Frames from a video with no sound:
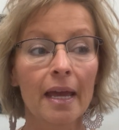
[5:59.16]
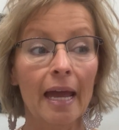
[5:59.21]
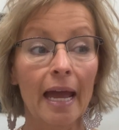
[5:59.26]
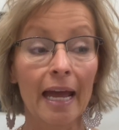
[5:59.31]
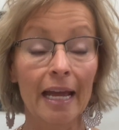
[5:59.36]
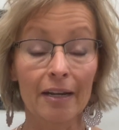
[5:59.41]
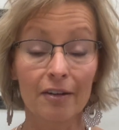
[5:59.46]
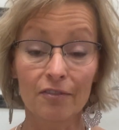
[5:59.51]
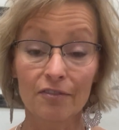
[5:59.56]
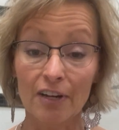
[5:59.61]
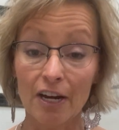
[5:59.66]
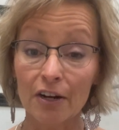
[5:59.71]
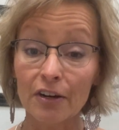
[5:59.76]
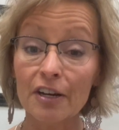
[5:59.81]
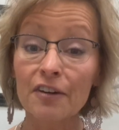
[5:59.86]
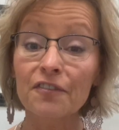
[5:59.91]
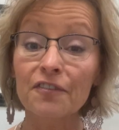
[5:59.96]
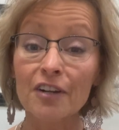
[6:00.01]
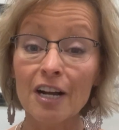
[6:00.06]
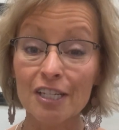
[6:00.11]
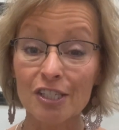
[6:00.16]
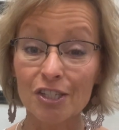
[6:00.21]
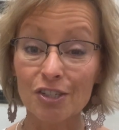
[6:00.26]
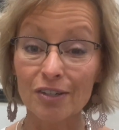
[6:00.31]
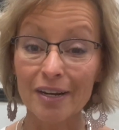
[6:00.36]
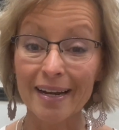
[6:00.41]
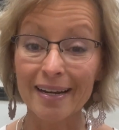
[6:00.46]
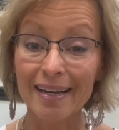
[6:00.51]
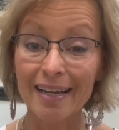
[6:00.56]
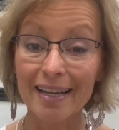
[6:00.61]
And very
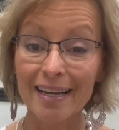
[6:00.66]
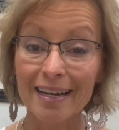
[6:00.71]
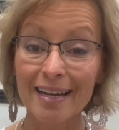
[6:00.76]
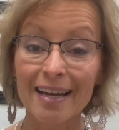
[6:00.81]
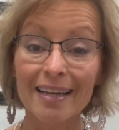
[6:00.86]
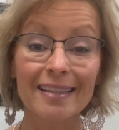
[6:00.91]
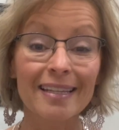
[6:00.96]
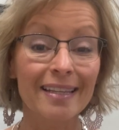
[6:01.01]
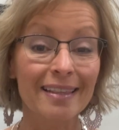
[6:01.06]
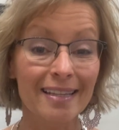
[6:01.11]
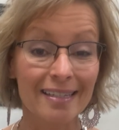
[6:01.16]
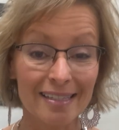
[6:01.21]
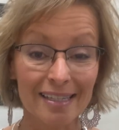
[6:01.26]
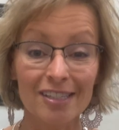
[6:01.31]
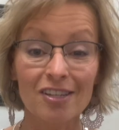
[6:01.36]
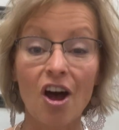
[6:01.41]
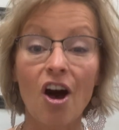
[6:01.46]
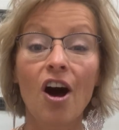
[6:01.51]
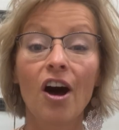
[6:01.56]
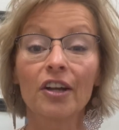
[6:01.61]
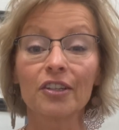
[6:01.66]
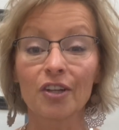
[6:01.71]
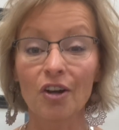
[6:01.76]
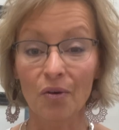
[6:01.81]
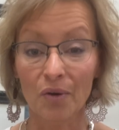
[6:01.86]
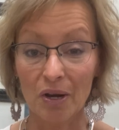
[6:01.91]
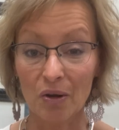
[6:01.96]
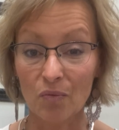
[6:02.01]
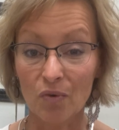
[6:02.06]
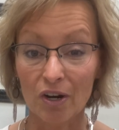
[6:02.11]
frustrating that this is
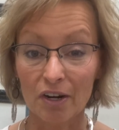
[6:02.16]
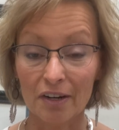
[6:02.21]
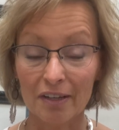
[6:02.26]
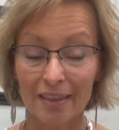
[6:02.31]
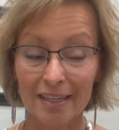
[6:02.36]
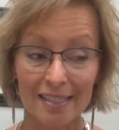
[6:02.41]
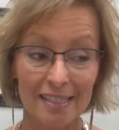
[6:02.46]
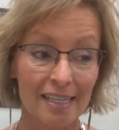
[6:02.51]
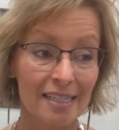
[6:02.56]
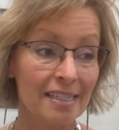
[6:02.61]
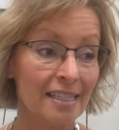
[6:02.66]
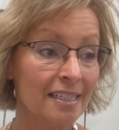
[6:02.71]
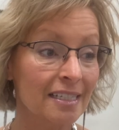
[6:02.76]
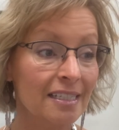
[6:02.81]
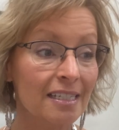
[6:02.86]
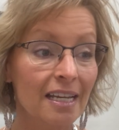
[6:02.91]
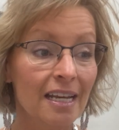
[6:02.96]
ongoing work. This isn't,